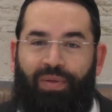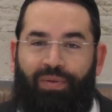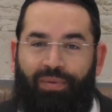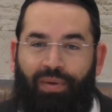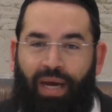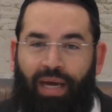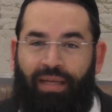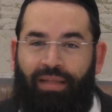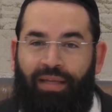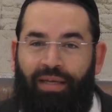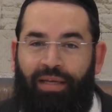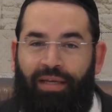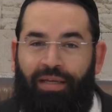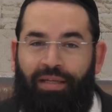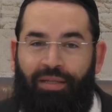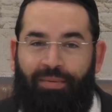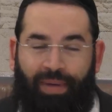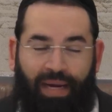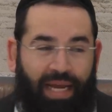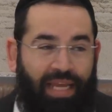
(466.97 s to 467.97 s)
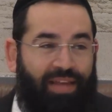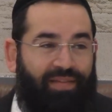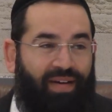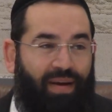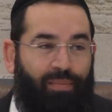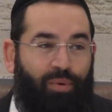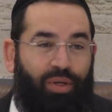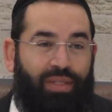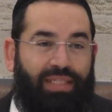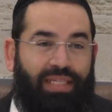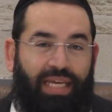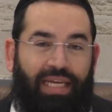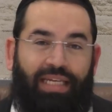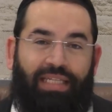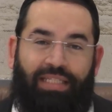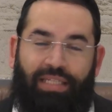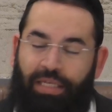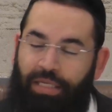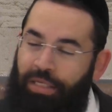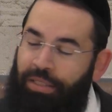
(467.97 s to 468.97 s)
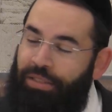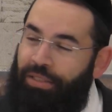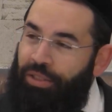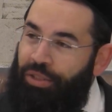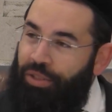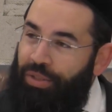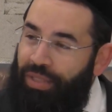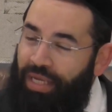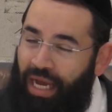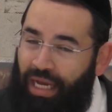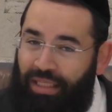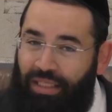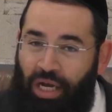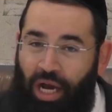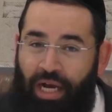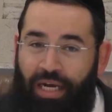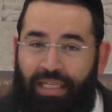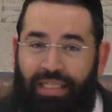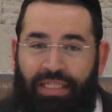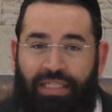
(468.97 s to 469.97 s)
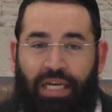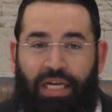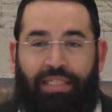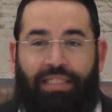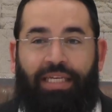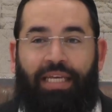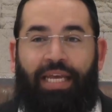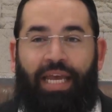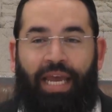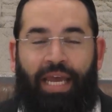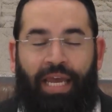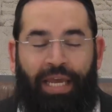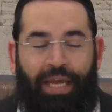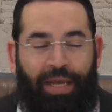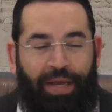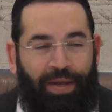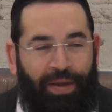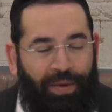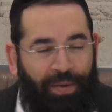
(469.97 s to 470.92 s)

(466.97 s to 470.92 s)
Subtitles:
Right? What Yivamot says, it's a sugya talk discussing a